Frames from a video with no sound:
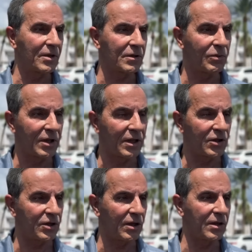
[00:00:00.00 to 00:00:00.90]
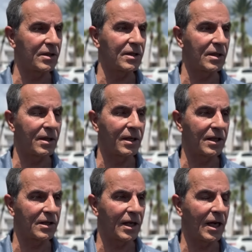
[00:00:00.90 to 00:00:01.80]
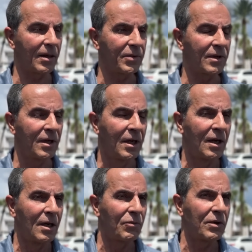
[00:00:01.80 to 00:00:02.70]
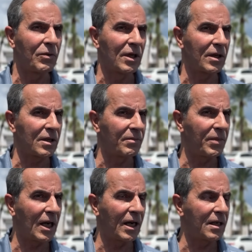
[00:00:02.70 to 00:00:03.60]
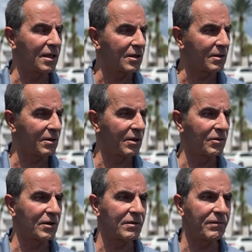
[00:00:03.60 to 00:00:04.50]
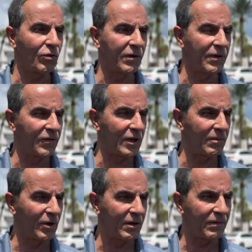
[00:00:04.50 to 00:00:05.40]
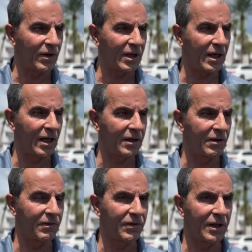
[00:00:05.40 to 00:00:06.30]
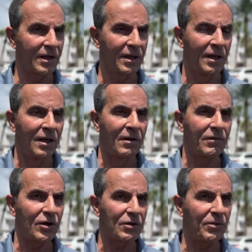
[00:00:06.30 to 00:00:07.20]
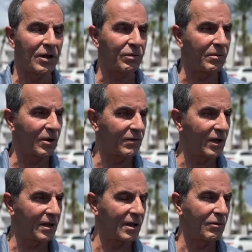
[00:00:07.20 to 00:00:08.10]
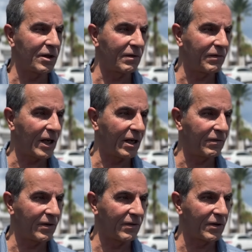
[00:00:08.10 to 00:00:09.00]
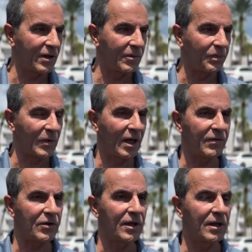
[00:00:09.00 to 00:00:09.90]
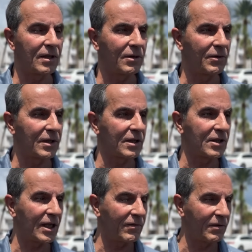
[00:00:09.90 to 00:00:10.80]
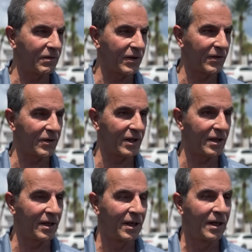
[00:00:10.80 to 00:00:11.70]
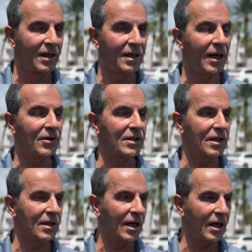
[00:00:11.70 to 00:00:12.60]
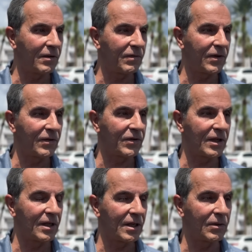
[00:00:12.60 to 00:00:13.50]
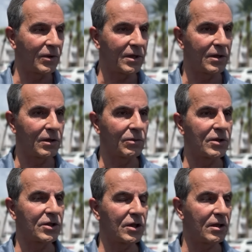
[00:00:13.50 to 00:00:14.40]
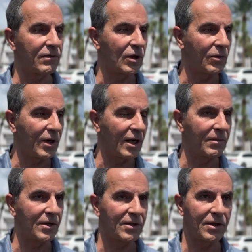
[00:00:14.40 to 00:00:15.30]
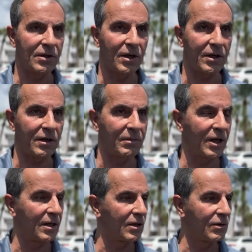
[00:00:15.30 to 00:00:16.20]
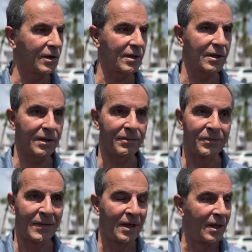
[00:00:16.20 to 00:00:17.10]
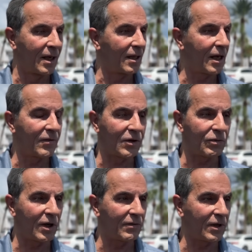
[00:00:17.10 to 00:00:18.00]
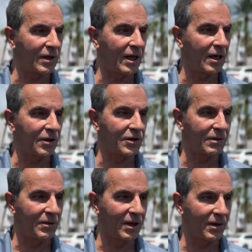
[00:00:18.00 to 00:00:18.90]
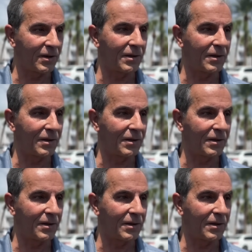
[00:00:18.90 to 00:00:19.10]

just with the insurance things that happen, when we looked at buying this, it was 450 a month for the condo fee. First month we moved in here, it went to 550. After a year, it went to 750. Now it's at 950, and with the new reserve requirements, they're talking about it going to 11 1200 dollars a month